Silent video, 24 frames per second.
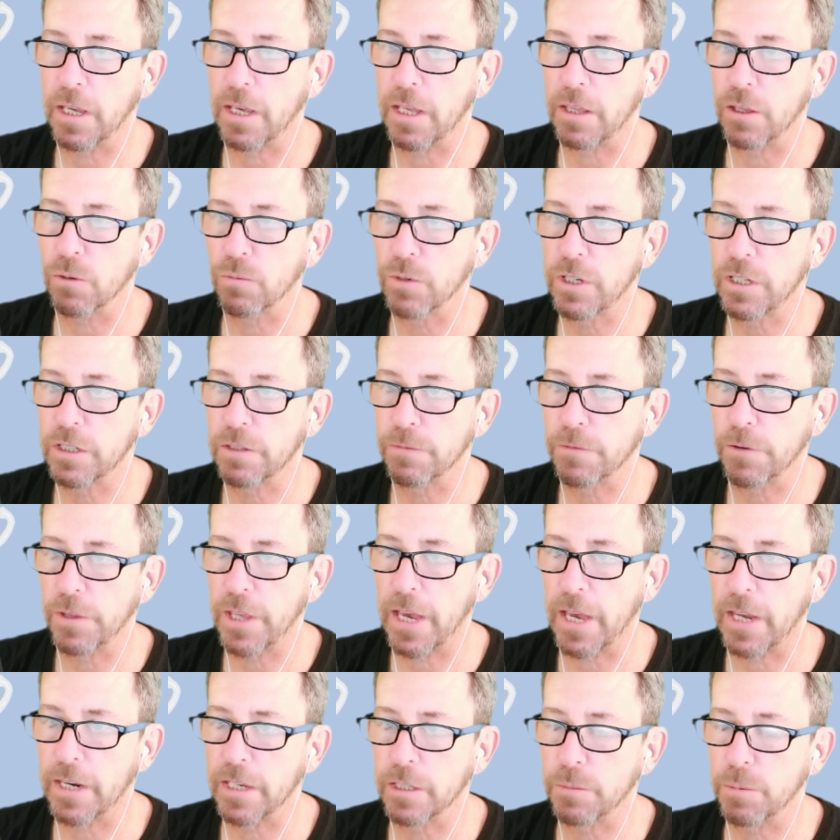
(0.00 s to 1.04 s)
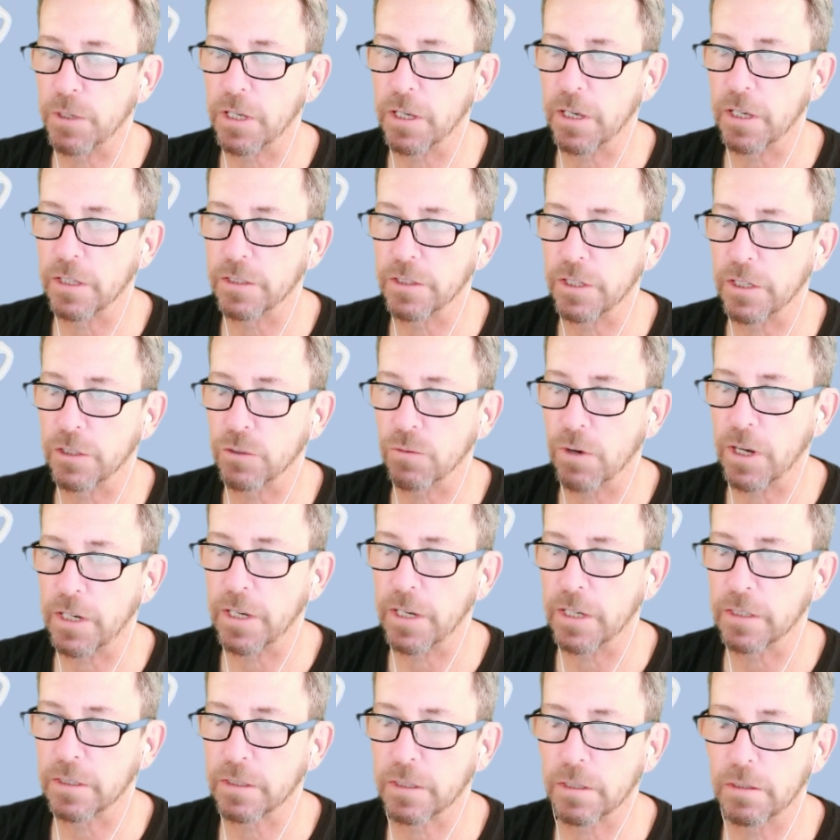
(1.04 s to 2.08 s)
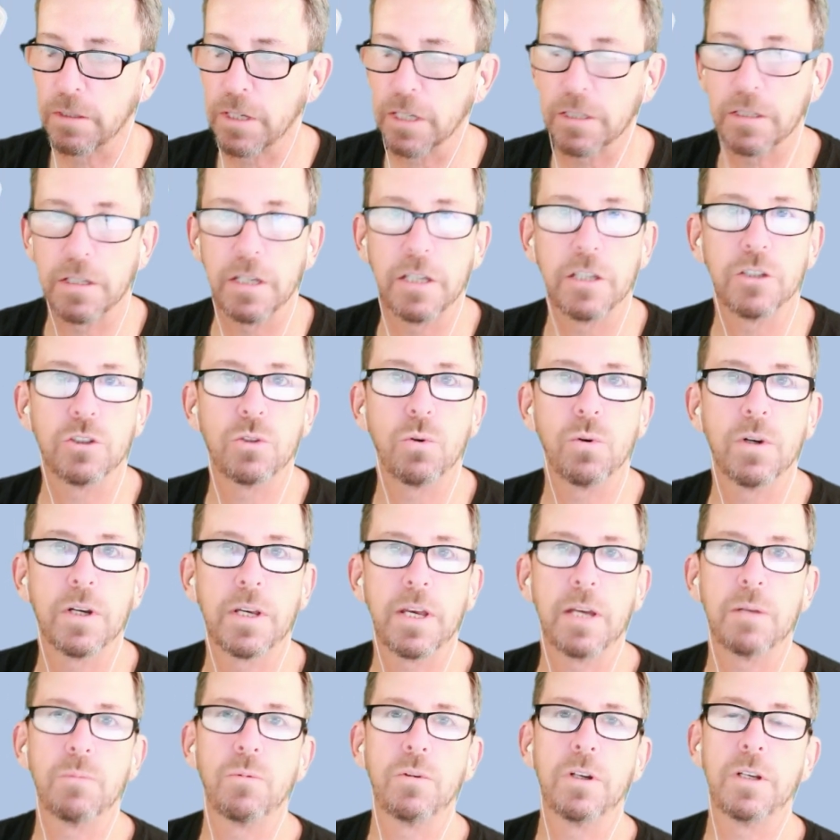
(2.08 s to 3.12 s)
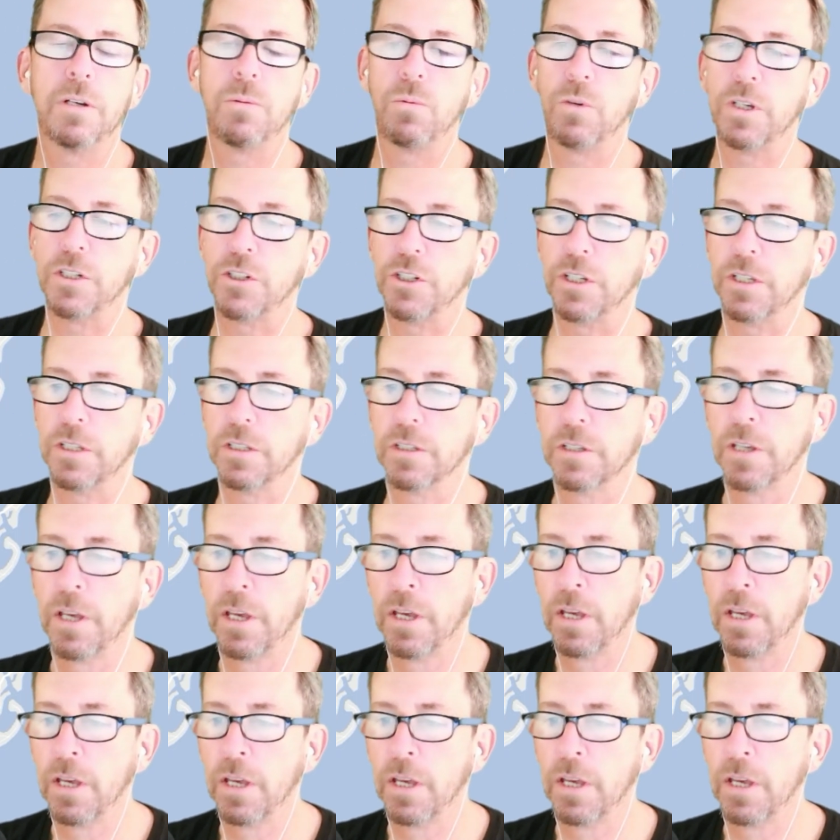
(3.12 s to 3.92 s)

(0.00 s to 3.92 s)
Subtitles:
And the reason for that is because it's right next to historic Kenwood, which is